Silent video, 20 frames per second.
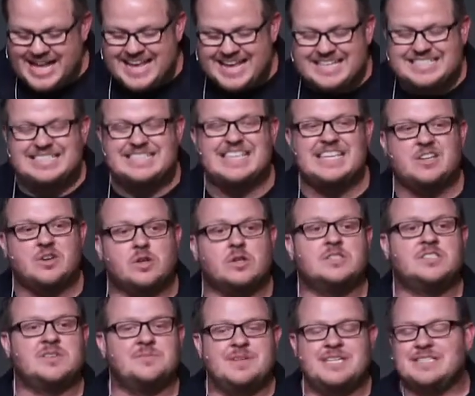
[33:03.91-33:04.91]
is the
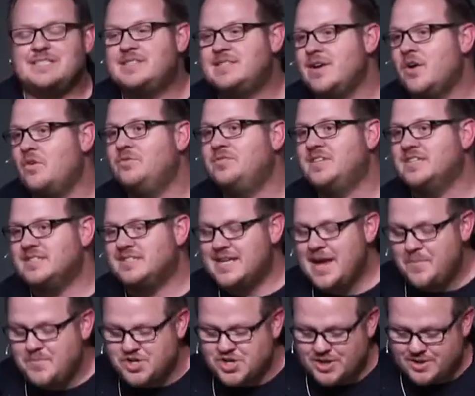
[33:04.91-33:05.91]
ultimate self
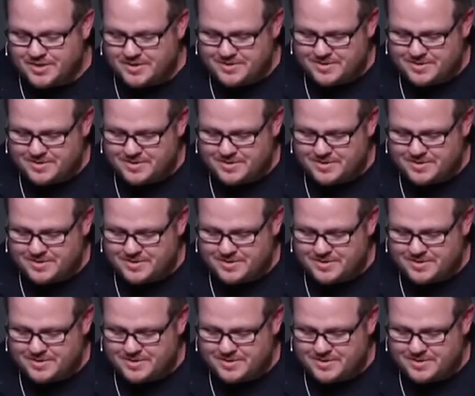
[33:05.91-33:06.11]
deception.